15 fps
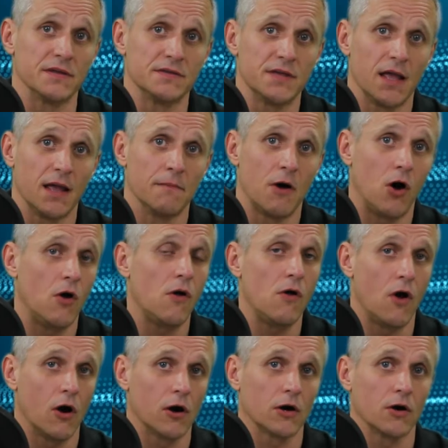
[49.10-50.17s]
the same.
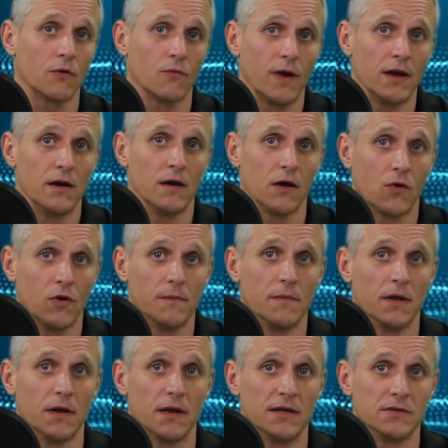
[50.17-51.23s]
All arc-rated
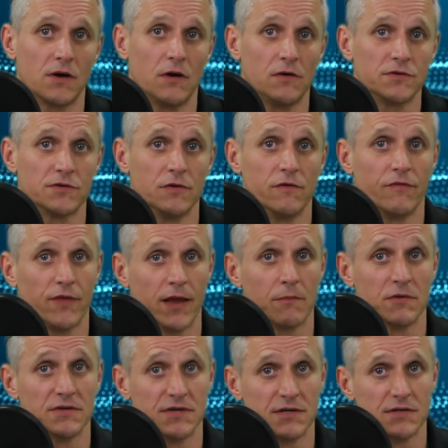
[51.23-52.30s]
equipment is also flame
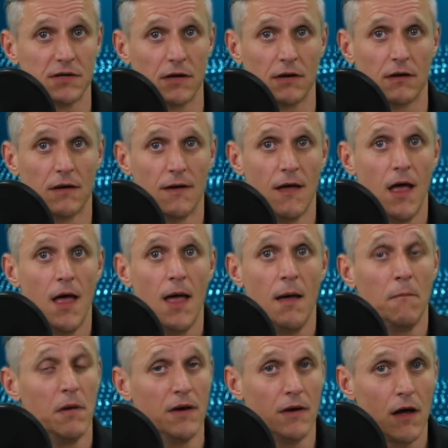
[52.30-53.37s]
resistant,
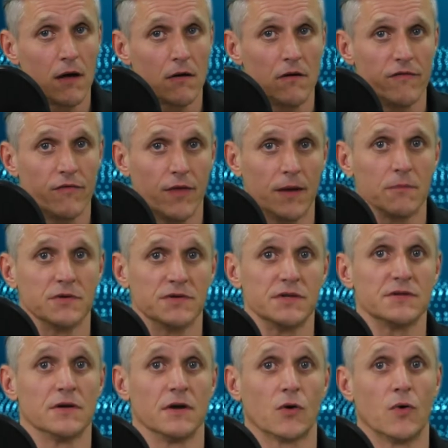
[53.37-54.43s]
but not all flame
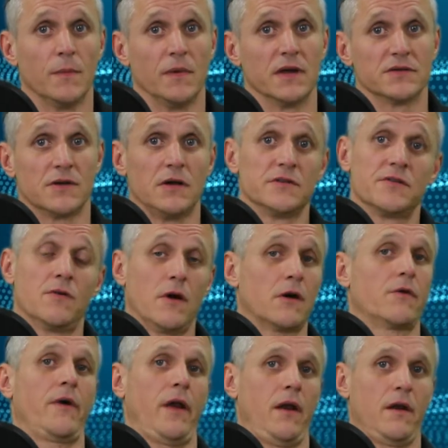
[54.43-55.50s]
resistant equipment is also
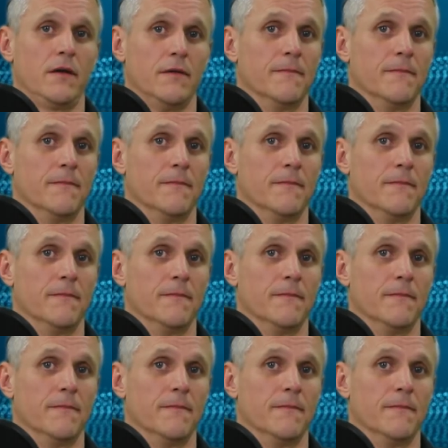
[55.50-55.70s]
arc-rated.